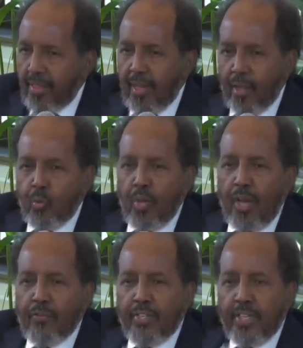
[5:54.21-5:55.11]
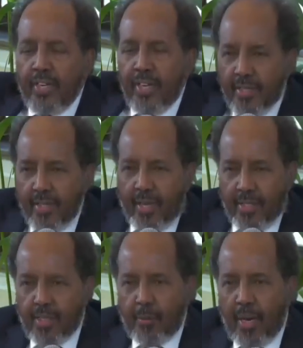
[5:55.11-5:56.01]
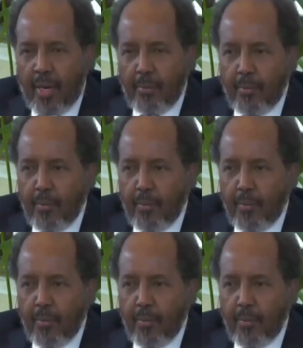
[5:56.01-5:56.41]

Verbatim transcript: that we have degraded Al Shabaab